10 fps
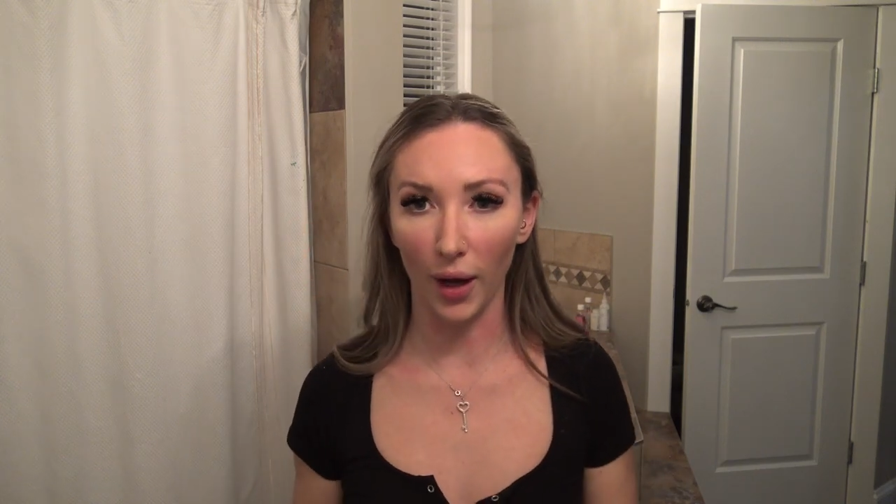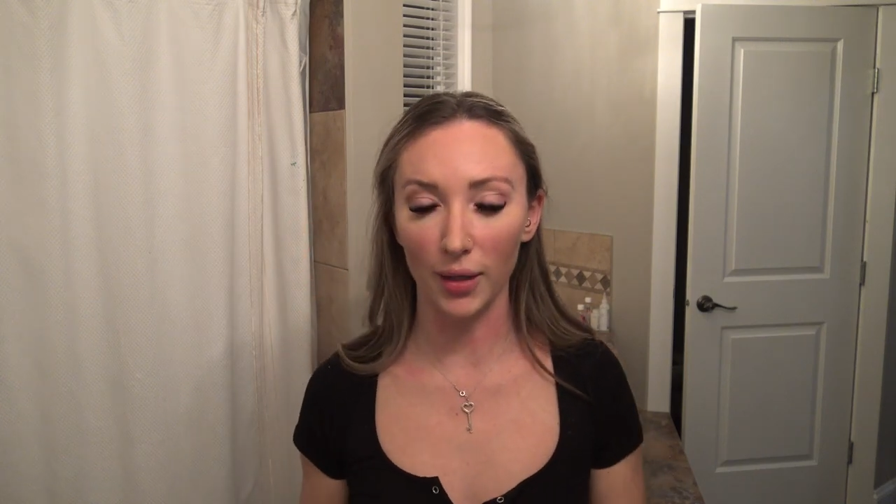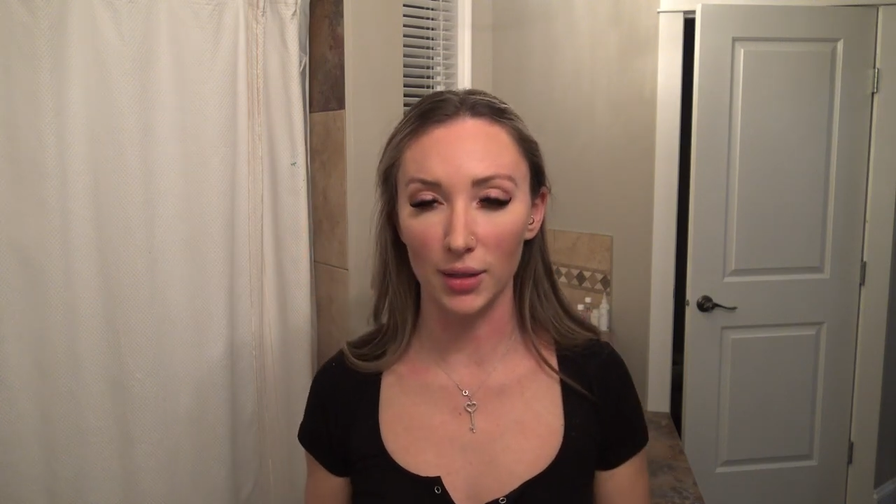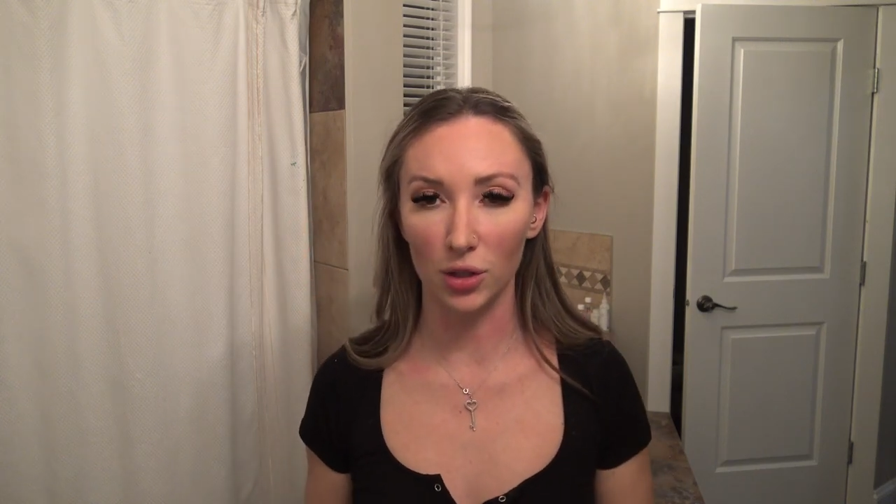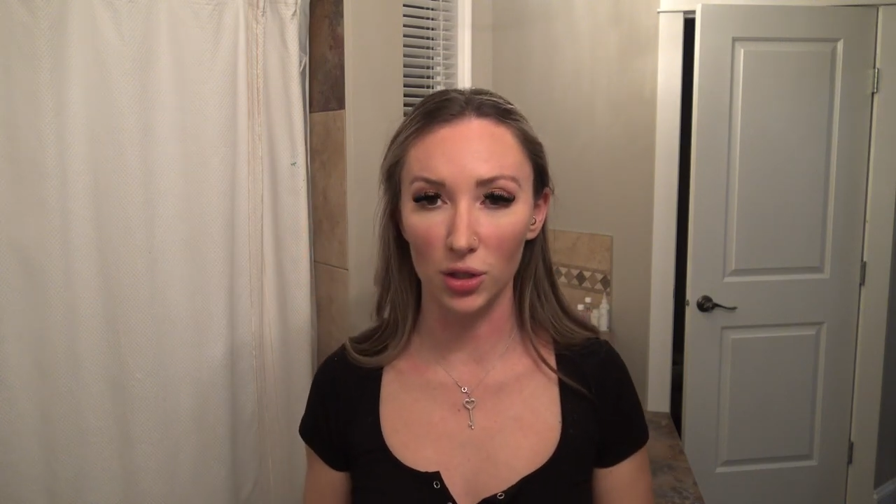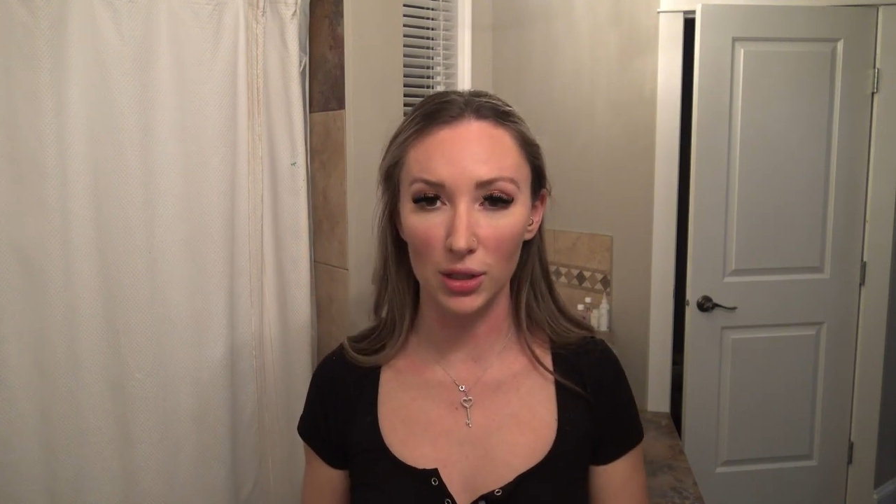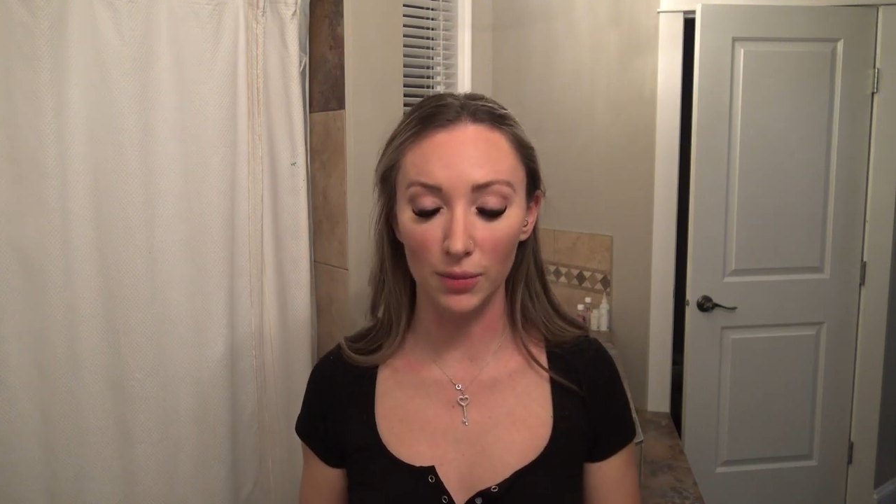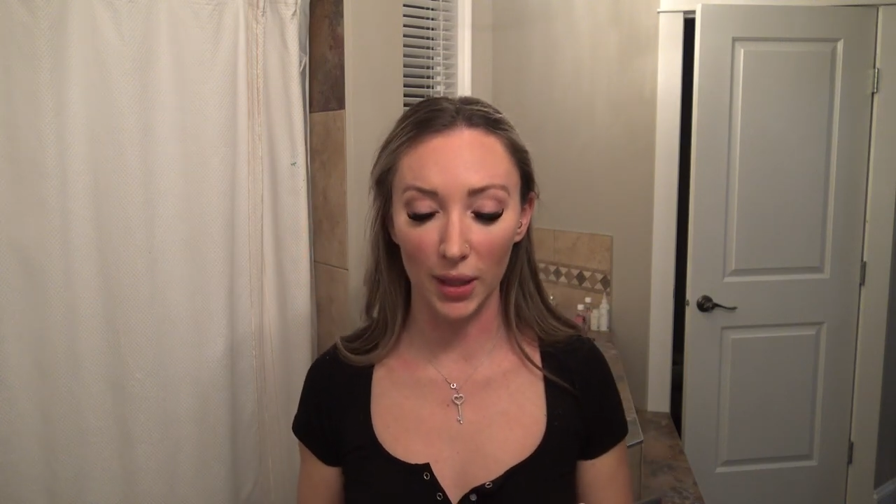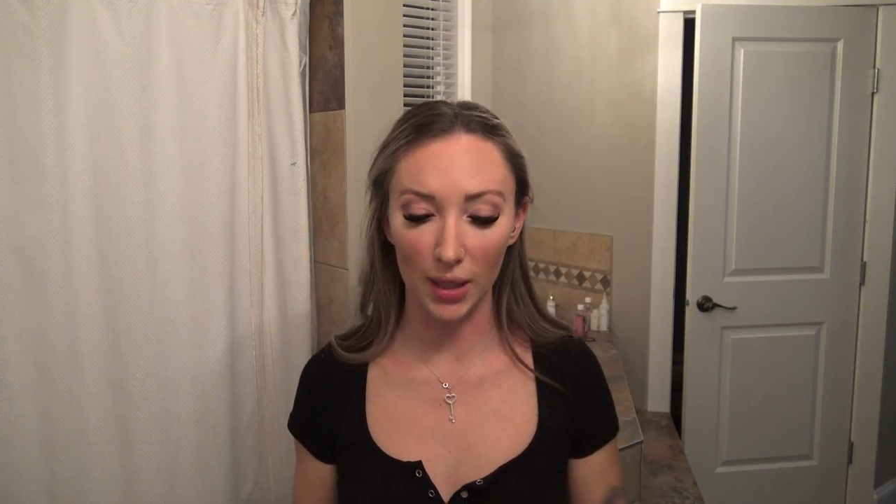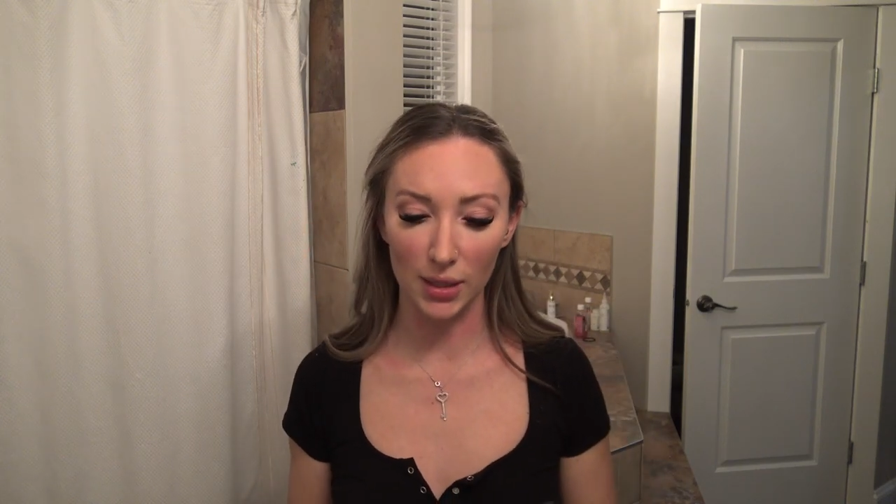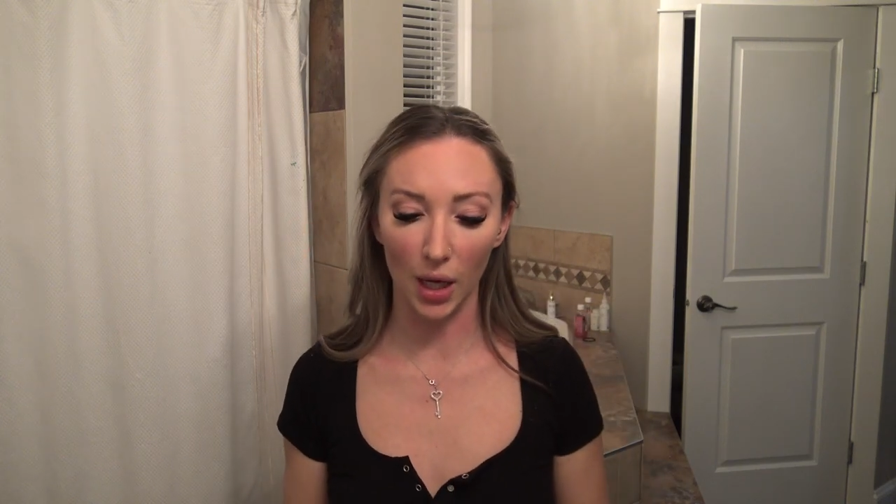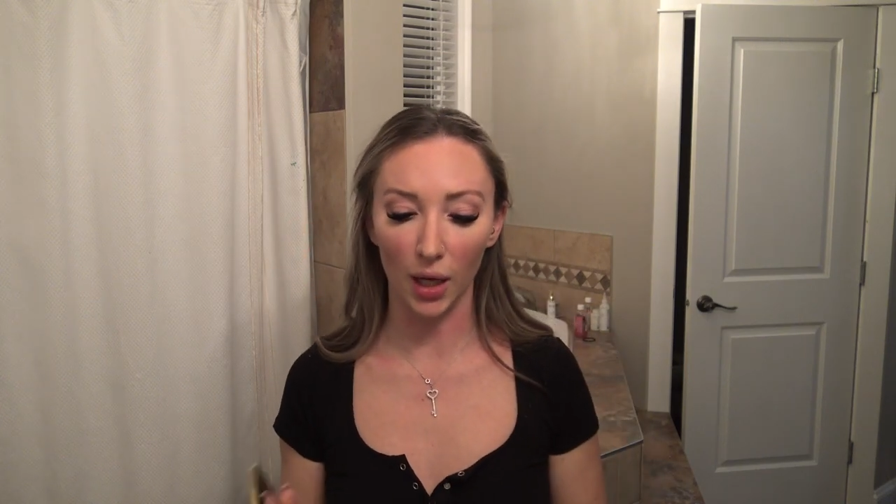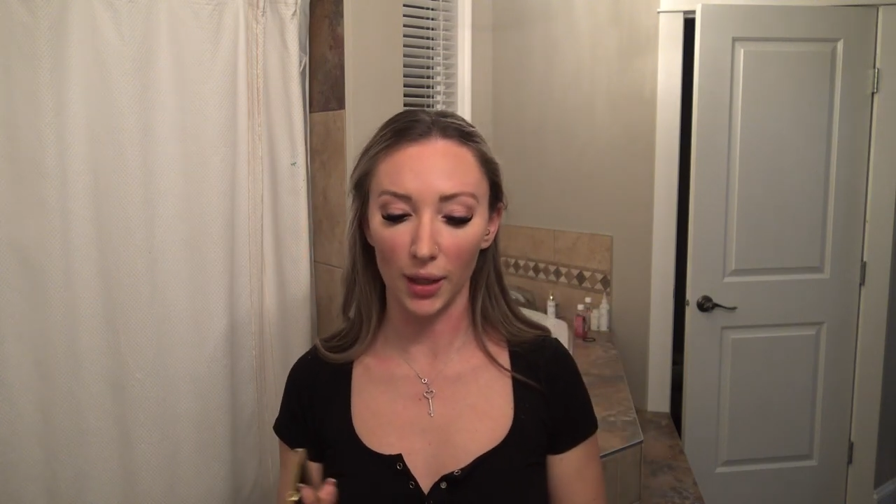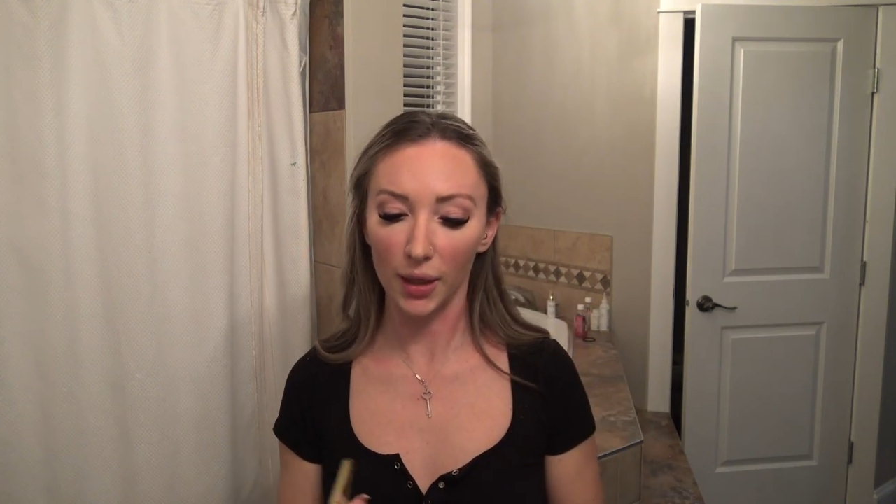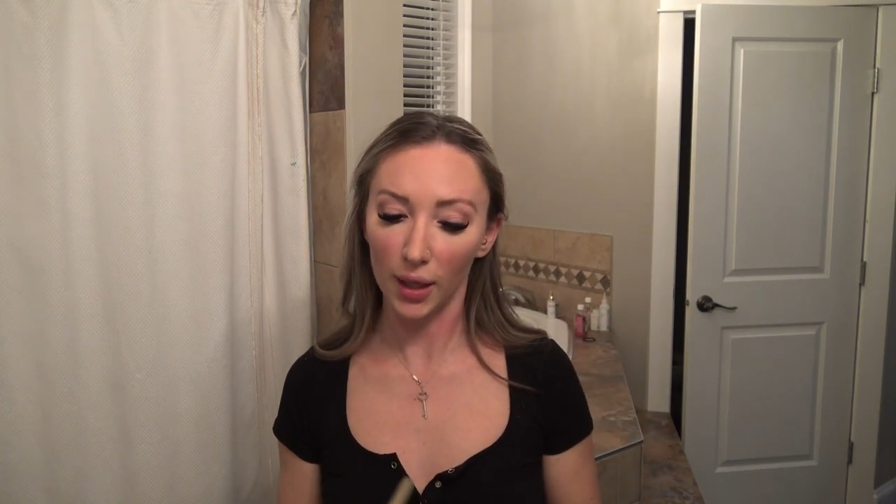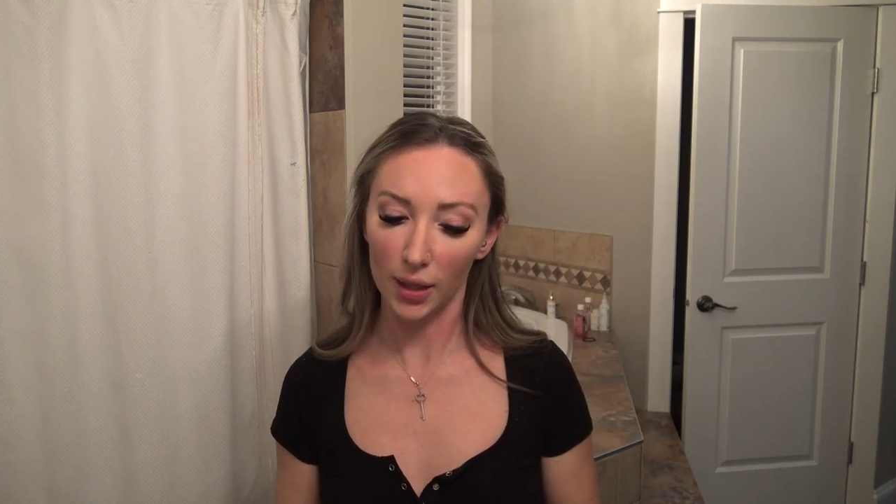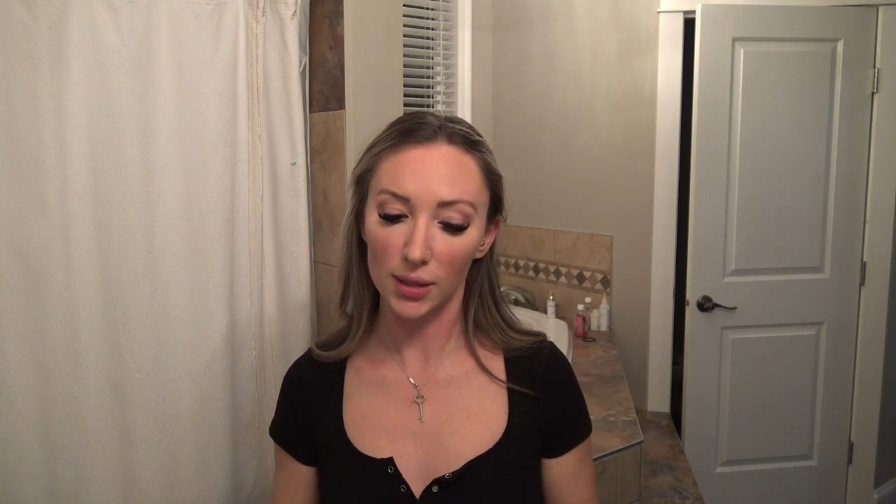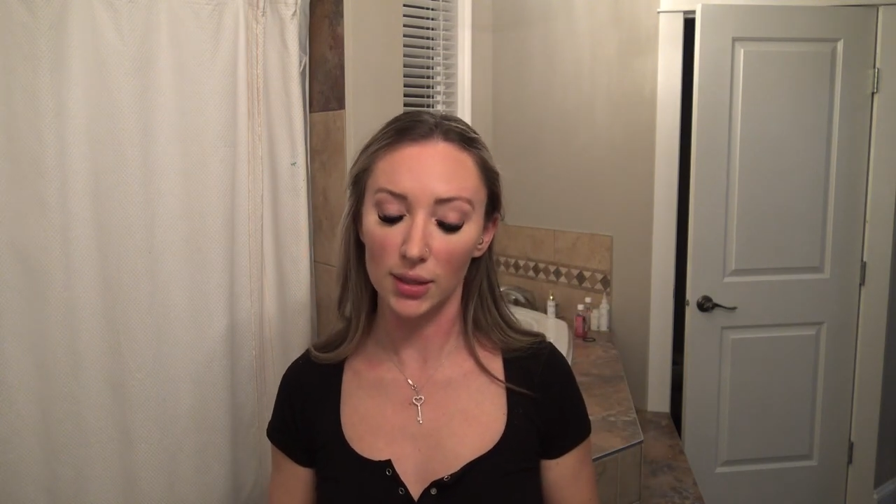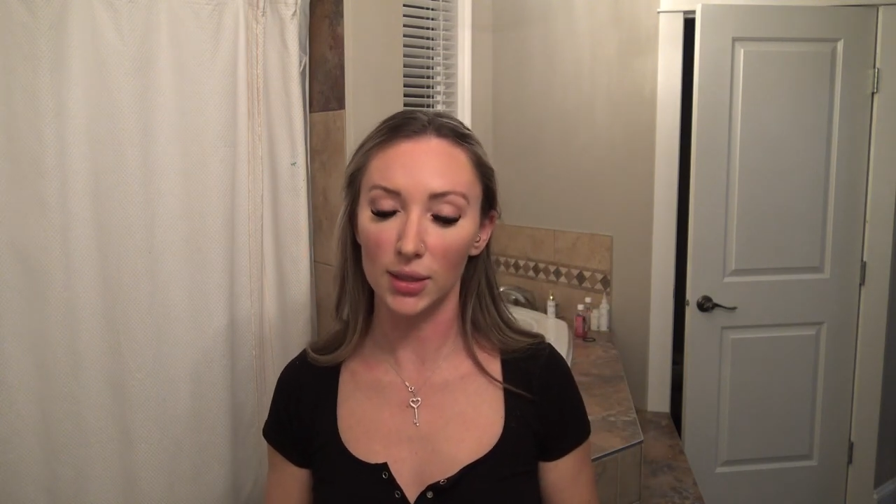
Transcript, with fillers: eye extensions because I can't